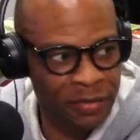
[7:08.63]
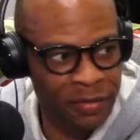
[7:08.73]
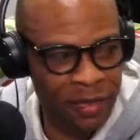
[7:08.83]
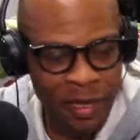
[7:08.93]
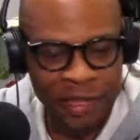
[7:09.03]

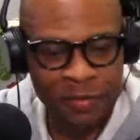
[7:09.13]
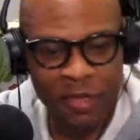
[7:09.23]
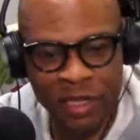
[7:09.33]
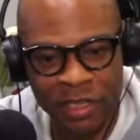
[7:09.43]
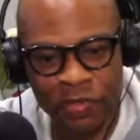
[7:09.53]
And it's
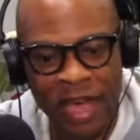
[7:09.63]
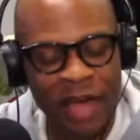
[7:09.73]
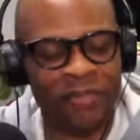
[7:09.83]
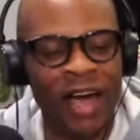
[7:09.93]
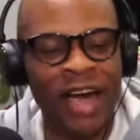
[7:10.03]
because we
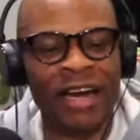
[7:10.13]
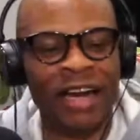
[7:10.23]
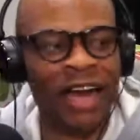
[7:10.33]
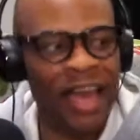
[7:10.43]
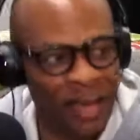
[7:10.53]
have had a
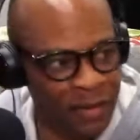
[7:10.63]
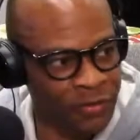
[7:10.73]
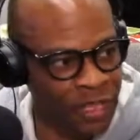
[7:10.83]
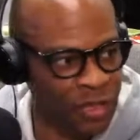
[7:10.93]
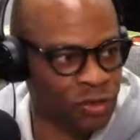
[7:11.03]
lack of
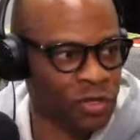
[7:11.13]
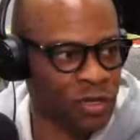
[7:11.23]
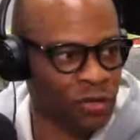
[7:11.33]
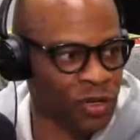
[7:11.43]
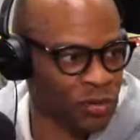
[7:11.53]
these
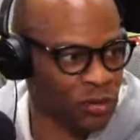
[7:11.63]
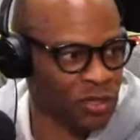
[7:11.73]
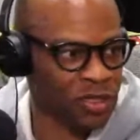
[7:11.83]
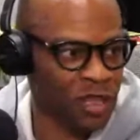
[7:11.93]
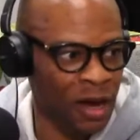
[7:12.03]

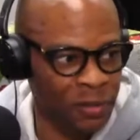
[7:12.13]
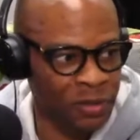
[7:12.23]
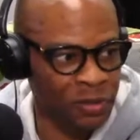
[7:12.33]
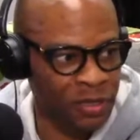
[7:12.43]
resources and opportunities.